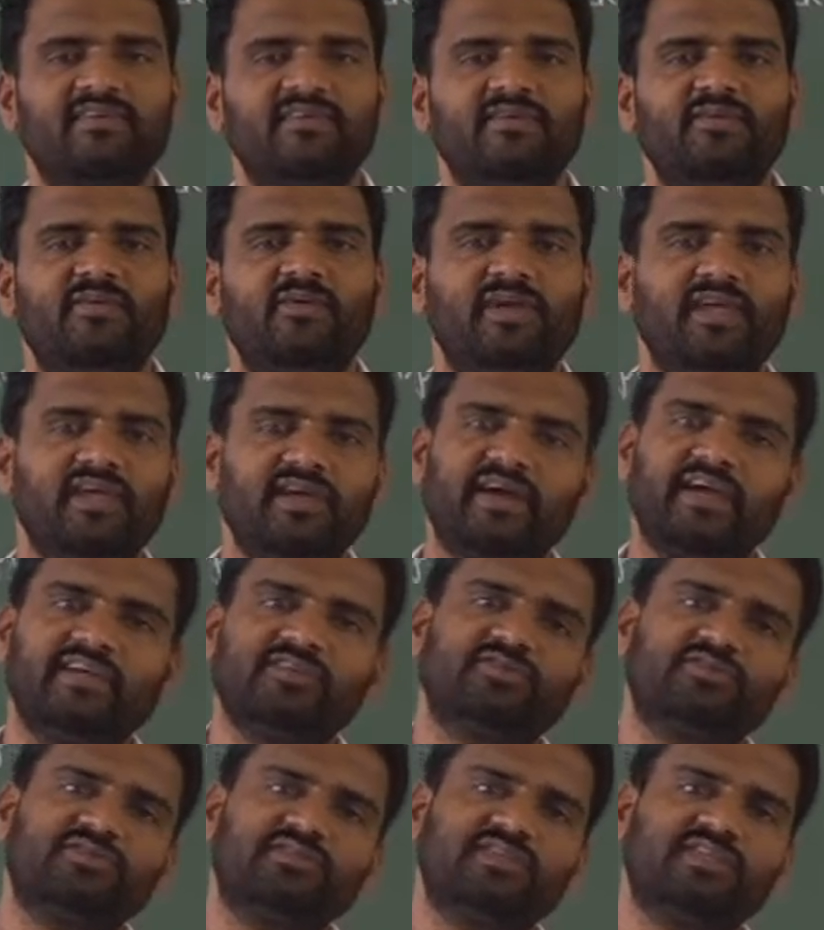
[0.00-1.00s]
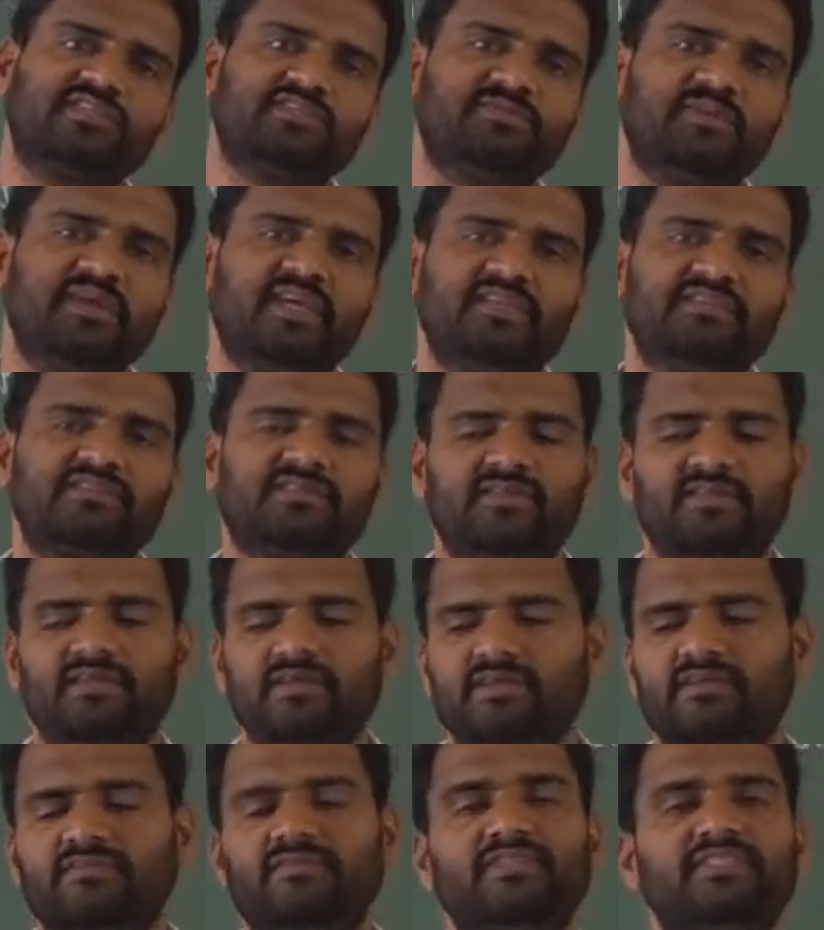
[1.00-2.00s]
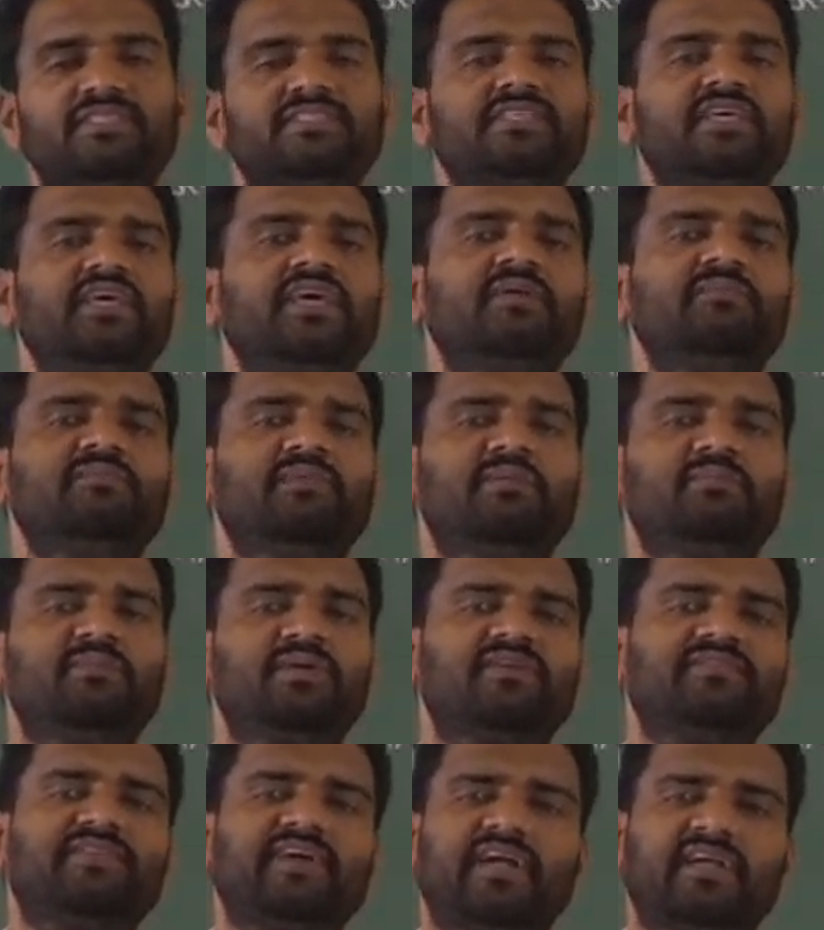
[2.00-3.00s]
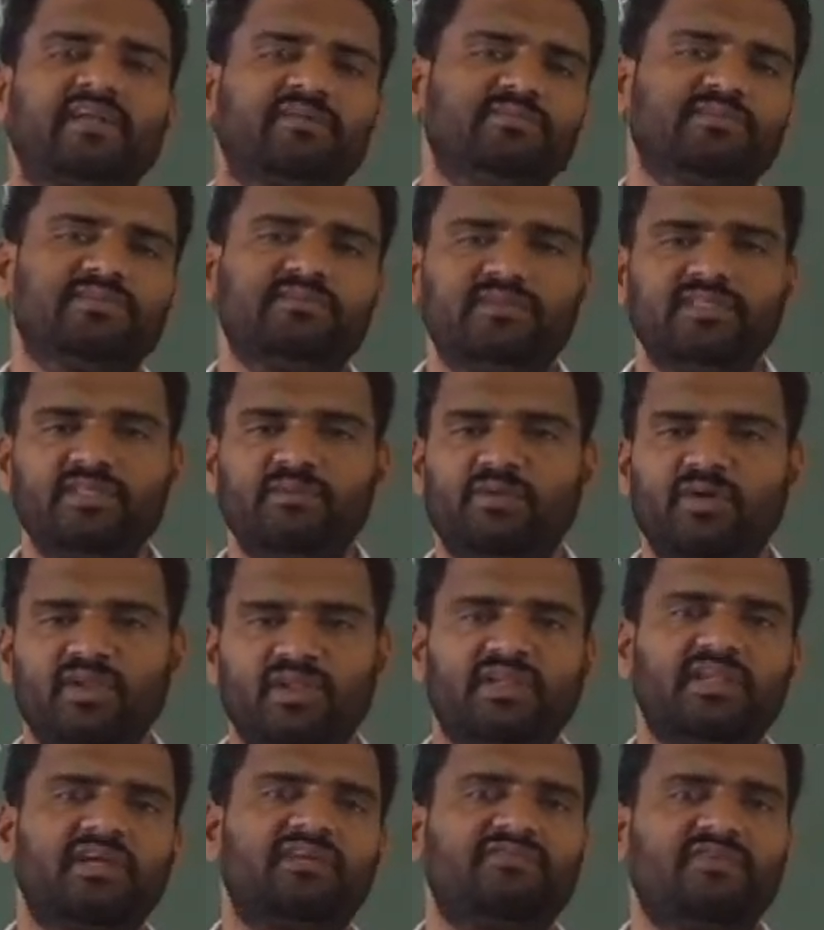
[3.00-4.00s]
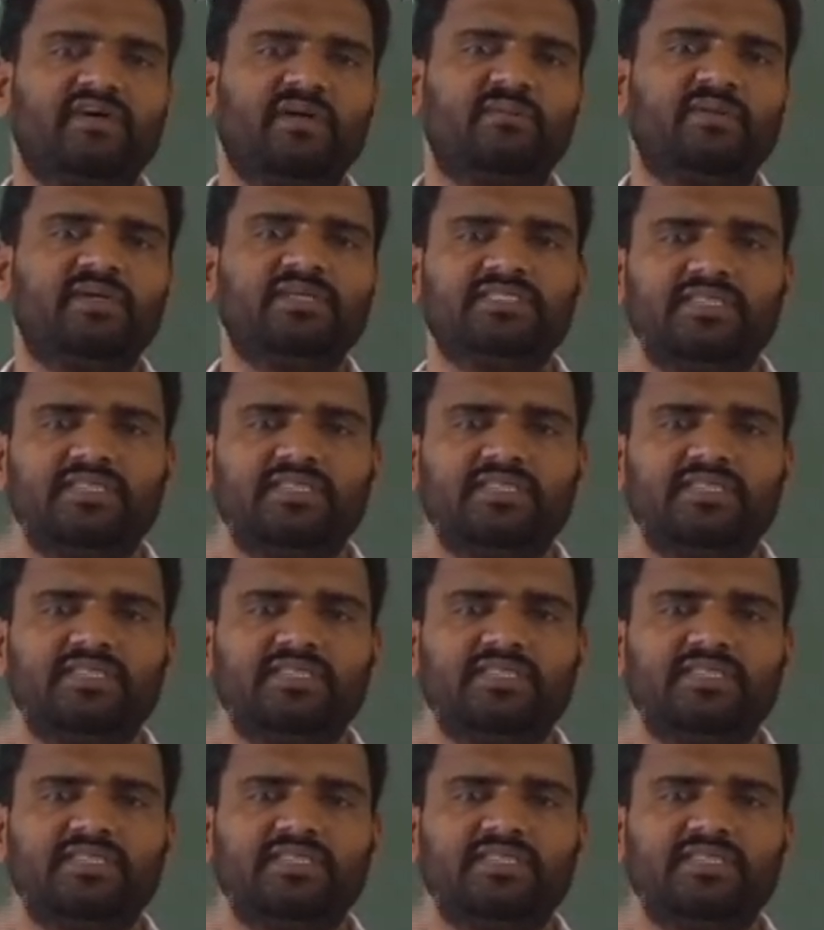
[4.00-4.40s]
Okay, isosters means with the same number of atoms in the molecular formula,